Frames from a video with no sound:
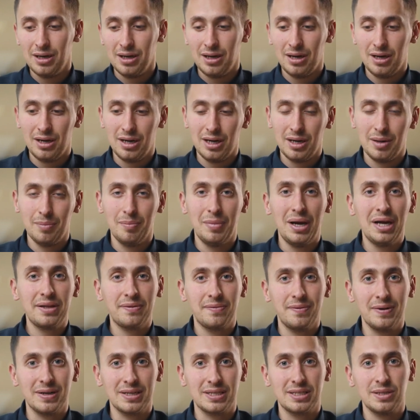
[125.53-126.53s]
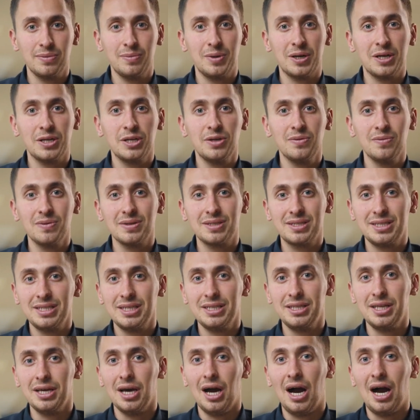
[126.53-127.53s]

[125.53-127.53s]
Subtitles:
metrics where you will see the